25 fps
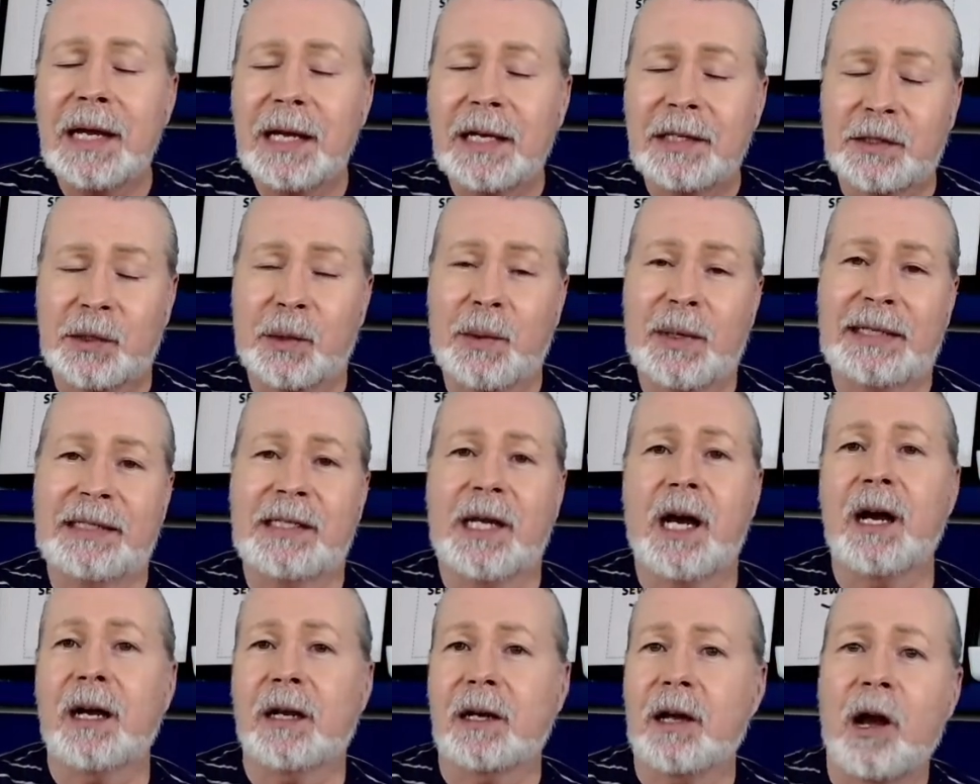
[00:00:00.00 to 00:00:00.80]
So I
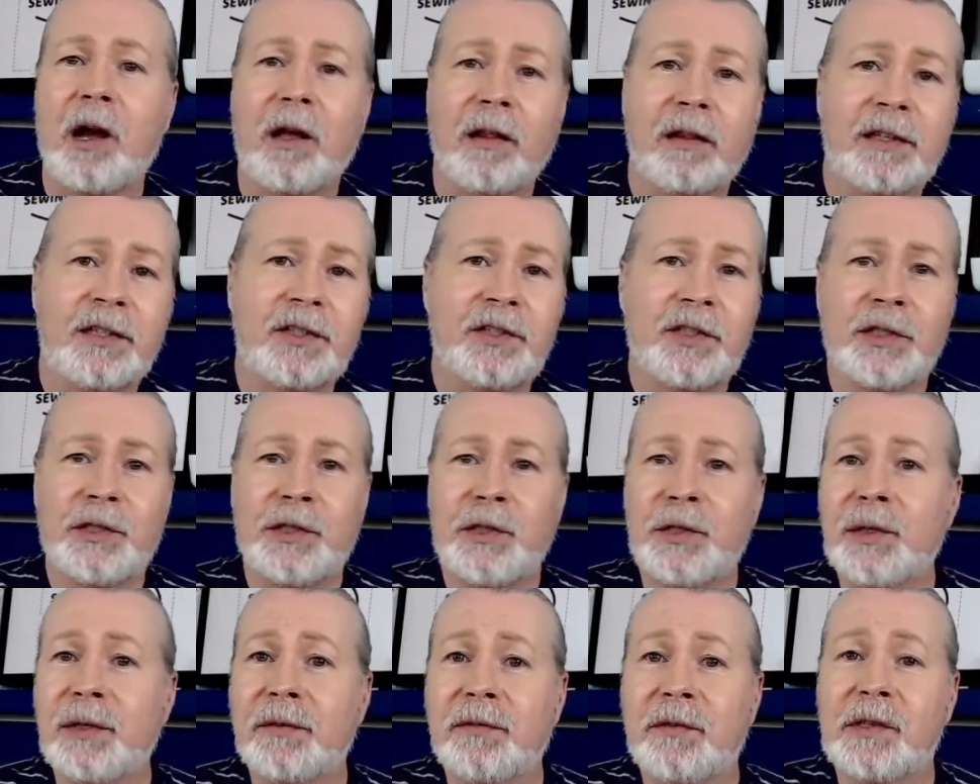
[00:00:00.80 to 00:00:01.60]
taught college and
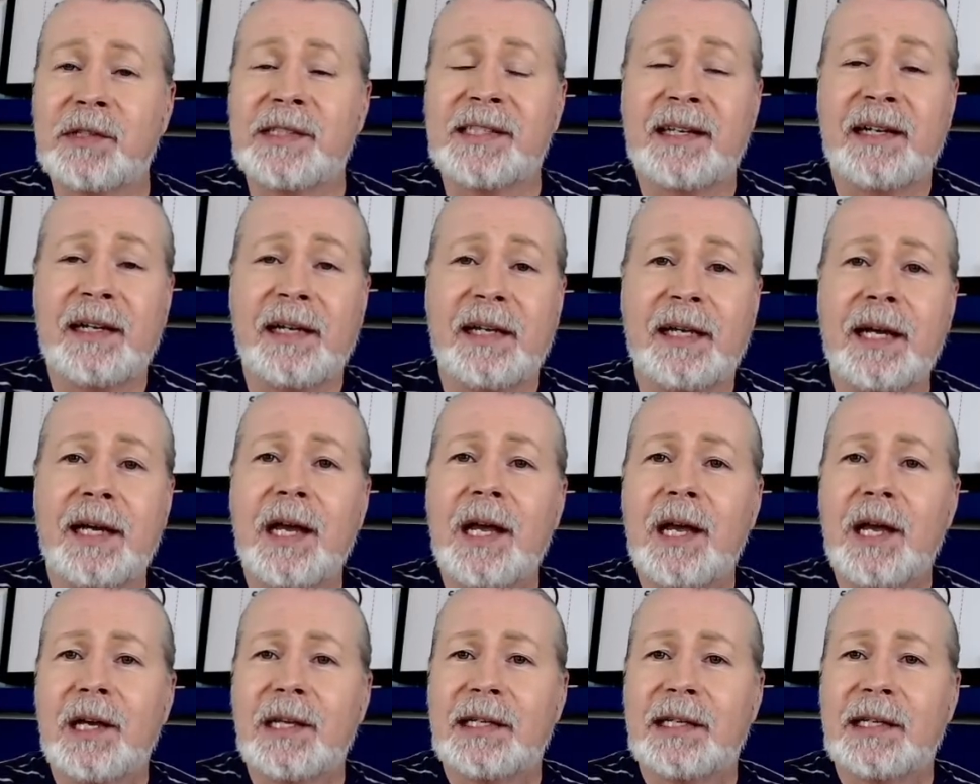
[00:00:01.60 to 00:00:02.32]
university.